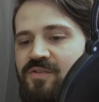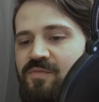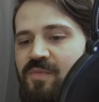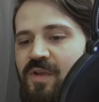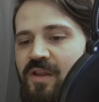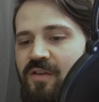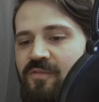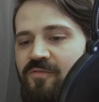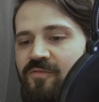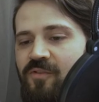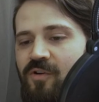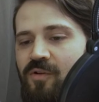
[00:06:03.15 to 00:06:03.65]

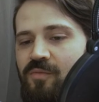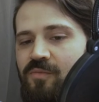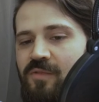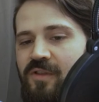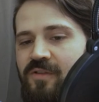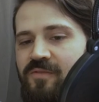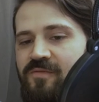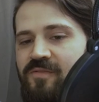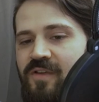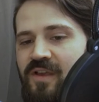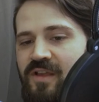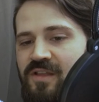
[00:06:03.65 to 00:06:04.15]
remained
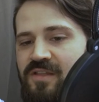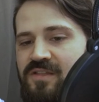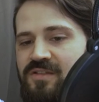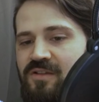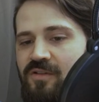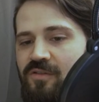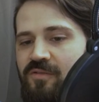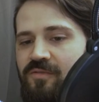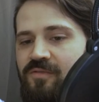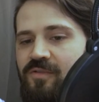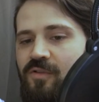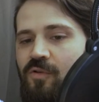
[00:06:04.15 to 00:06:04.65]
firmly fixed
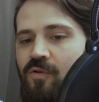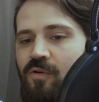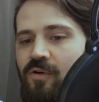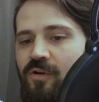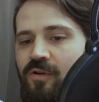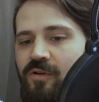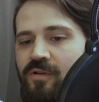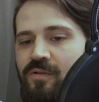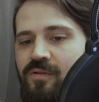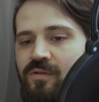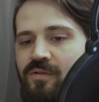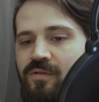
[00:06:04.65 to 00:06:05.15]
on the
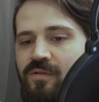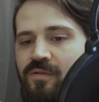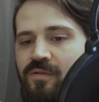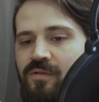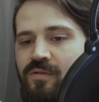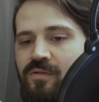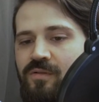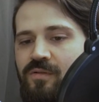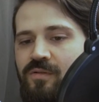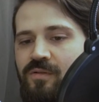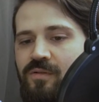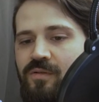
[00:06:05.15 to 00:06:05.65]
floor,
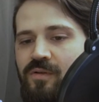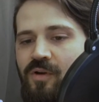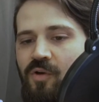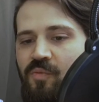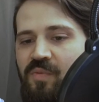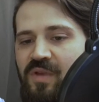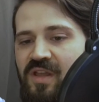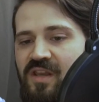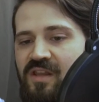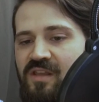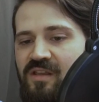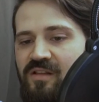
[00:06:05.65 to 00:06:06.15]

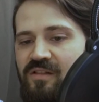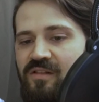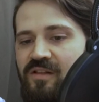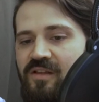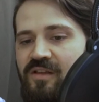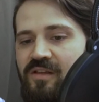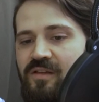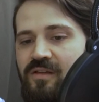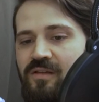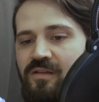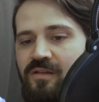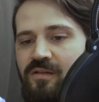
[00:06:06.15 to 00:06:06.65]

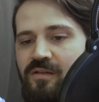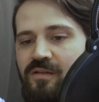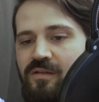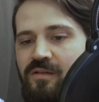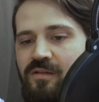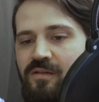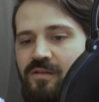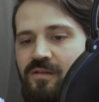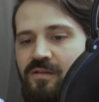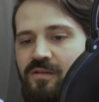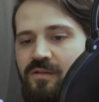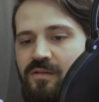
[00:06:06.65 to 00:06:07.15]
obediently,
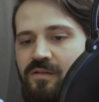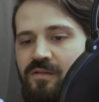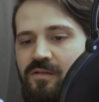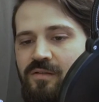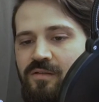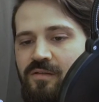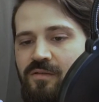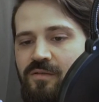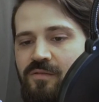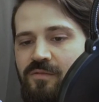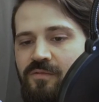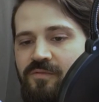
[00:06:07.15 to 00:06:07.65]

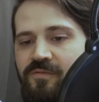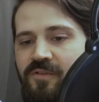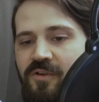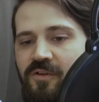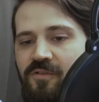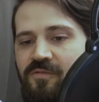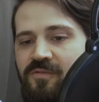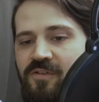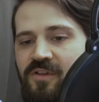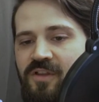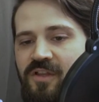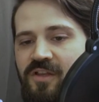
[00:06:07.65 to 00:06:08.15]

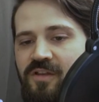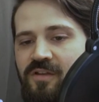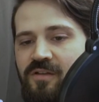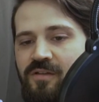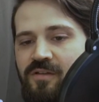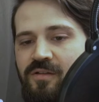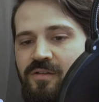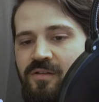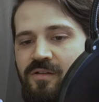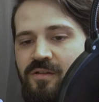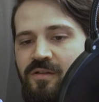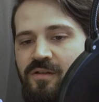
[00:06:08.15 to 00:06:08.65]
fearfully.
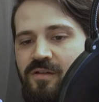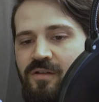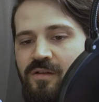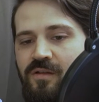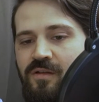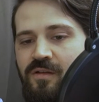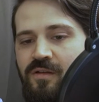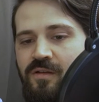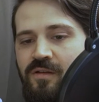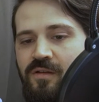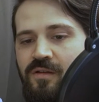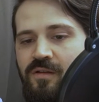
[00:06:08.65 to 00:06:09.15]

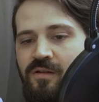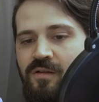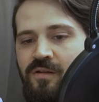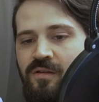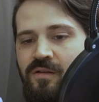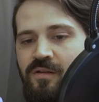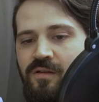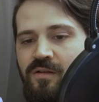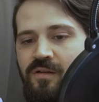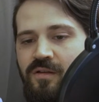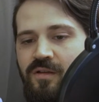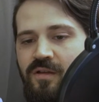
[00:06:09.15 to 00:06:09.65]

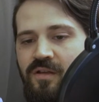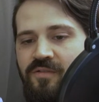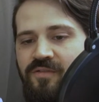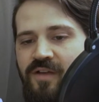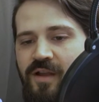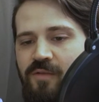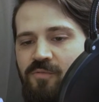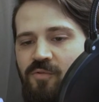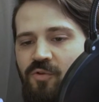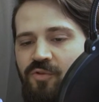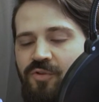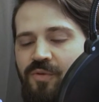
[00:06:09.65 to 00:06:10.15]
If I
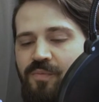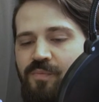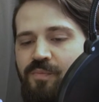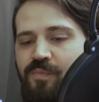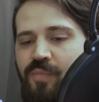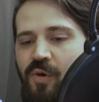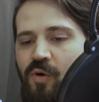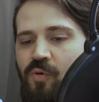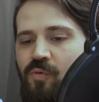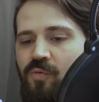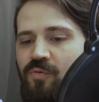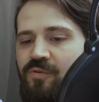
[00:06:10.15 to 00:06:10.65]
rolled a
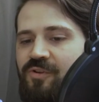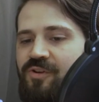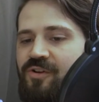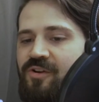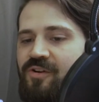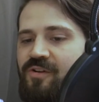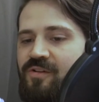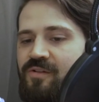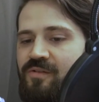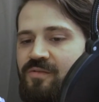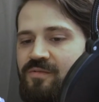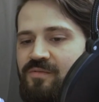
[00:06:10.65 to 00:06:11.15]

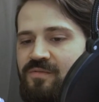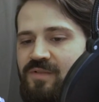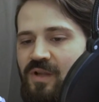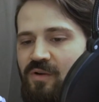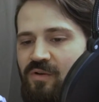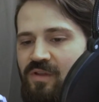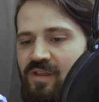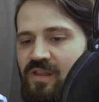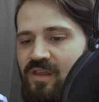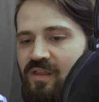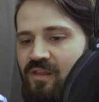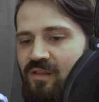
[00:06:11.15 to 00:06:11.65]
boulder down
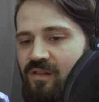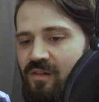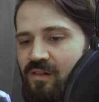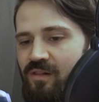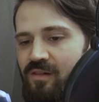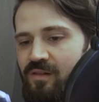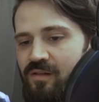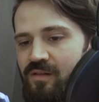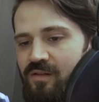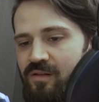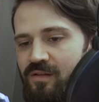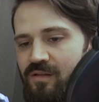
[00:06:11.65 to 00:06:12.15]
a hill,
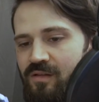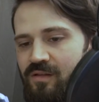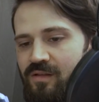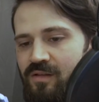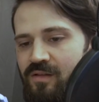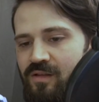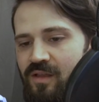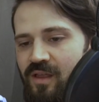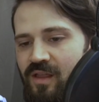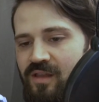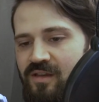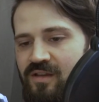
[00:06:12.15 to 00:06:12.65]

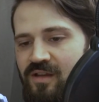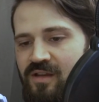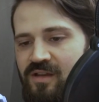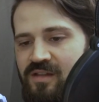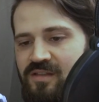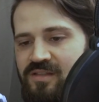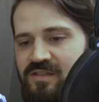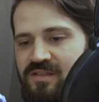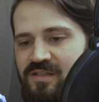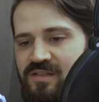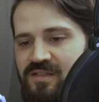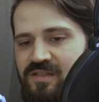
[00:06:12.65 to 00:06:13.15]
and in
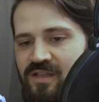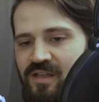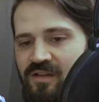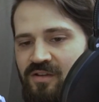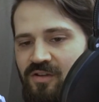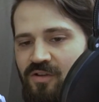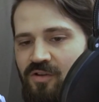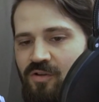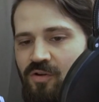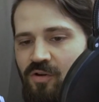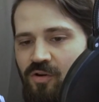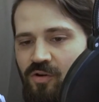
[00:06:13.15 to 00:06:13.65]
its descent a
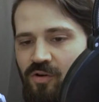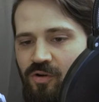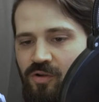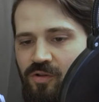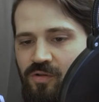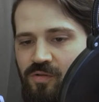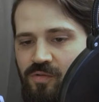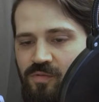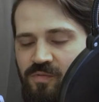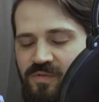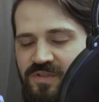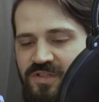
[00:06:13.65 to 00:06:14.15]

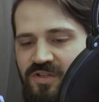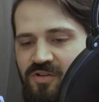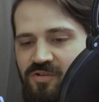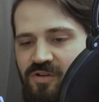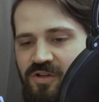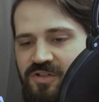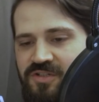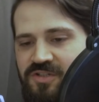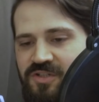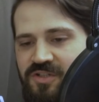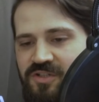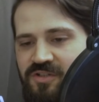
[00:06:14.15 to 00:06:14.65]
girl was
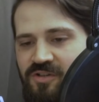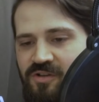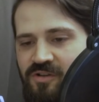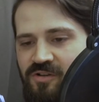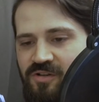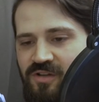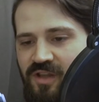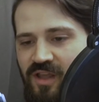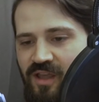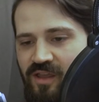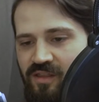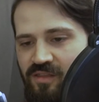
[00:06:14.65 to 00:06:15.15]
crushed to her
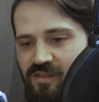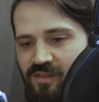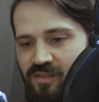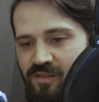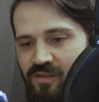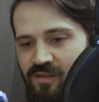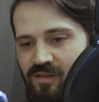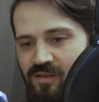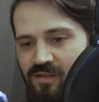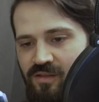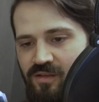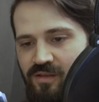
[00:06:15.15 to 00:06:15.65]
death,
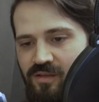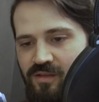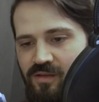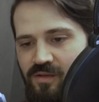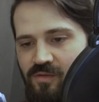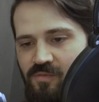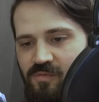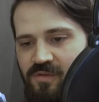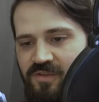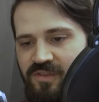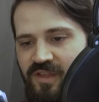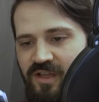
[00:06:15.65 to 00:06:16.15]

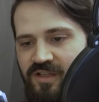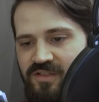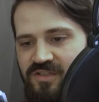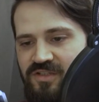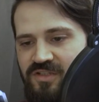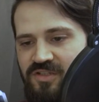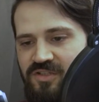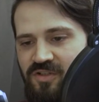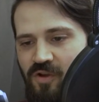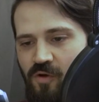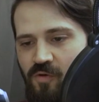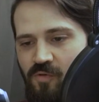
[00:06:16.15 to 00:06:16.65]
would that
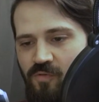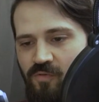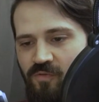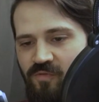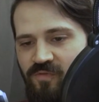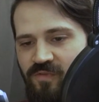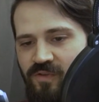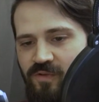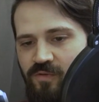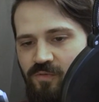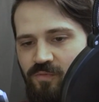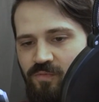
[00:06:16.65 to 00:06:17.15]
stone
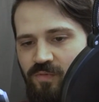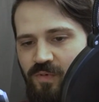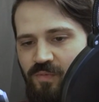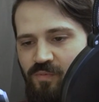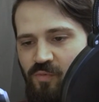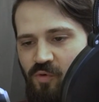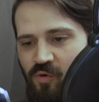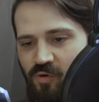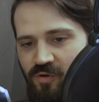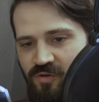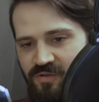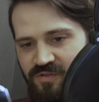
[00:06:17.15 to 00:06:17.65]
feel
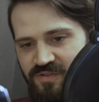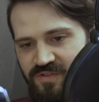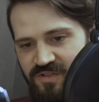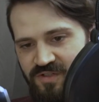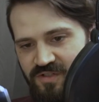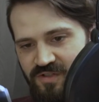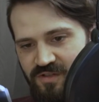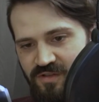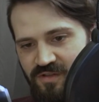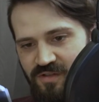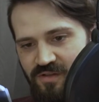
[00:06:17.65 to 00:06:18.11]
remorse?